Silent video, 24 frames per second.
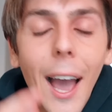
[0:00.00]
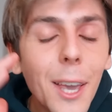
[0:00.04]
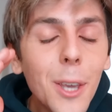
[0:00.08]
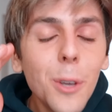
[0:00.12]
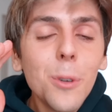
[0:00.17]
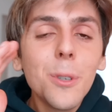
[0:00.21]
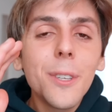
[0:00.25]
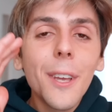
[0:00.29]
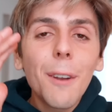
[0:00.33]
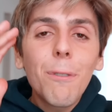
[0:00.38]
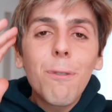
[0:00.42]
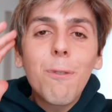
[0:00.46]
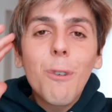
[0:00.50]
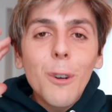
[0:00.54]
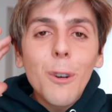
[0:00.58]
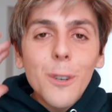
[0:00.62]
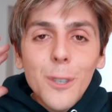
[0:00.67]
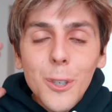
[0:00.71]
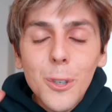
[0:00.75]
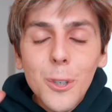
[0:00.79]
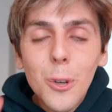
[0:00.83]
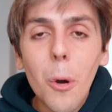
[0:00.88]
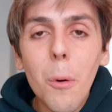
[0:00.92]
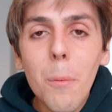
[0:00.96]
I use it for
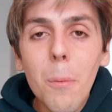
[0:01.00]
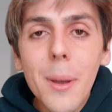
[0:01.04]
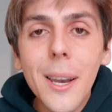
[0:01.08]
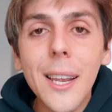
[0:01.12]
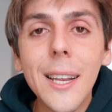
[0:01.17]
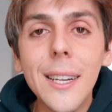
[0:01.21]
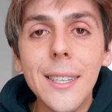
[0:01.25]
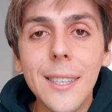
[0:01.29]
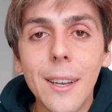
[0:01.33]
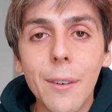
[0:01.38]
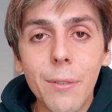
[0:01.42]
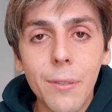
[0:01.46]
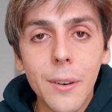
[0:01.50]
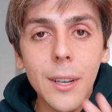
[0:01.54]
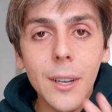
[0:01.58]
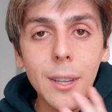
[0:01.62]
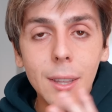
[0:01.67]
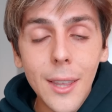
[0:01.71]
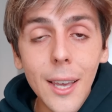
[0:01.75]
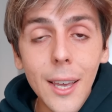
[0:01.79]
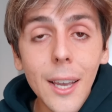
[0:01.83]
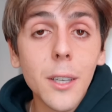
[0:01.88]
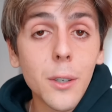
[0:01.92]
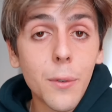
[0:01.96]
so many
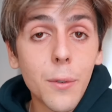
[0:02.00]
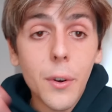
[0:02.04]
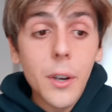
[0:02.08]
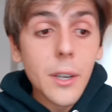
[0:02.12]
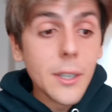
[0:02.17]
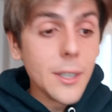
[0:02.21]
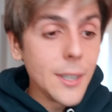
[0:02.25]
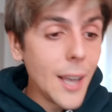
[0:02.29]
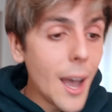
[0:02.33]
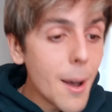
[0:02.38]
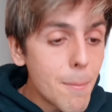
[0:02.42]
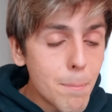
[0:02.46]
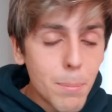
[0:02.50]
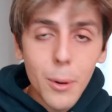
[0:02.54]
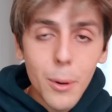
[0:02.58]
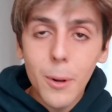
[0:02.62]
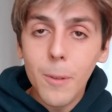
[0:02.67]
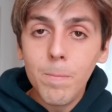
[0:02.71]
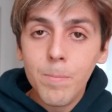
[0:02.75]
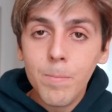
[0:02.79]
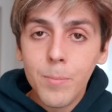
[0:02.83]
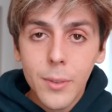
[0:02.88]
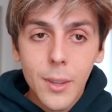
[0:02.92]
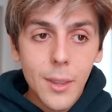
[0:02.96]
different things. For
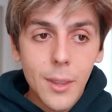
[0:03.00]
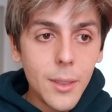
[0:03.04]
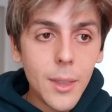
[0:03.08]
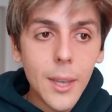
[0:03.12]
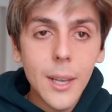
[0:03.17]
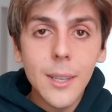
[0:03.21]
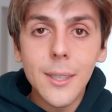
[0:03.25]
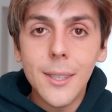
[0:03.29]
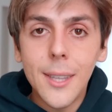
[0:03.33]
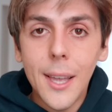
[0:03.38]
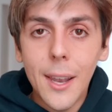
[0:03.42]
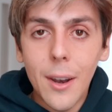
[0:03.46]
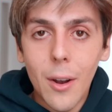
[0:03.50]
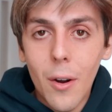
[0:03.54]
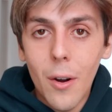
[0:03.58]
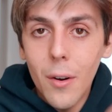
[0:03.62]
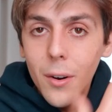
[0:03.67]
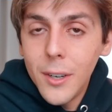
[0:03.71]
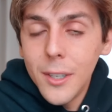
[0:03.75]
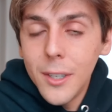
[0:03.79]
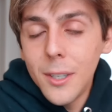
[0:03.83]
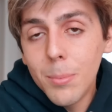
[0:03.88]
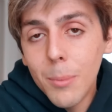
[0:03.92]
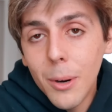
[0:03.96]
example, things that
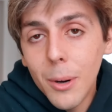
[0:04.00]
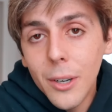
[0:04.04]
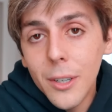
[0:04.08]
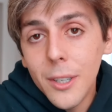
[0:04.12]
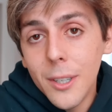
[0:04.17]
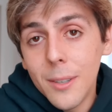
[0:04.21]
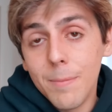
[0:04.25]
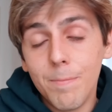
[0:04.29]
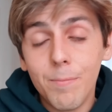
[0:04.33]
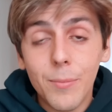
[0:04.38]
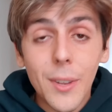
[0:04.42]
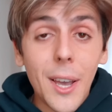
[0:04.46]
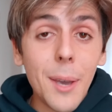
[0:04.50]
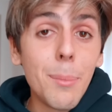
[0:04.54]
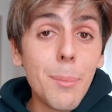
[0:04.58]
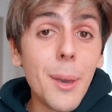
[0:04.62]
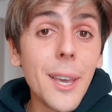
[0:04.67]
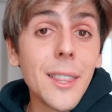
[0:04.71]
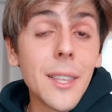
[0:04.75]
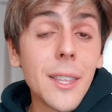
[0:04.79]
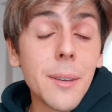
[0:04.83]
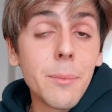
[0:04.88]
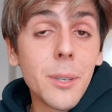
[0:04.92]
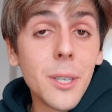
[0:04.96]
aren't smart, I
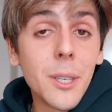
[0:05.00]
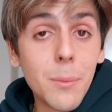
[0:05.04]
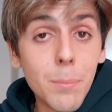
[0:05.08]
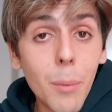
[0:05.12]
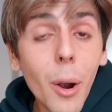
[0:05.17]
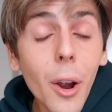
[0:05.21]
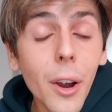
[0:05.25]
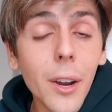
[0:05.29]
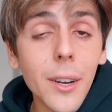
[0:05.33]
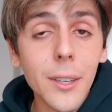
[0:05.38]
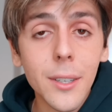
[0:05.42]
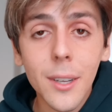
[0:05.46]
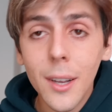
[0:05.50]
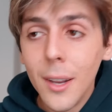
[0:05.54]
make them smart.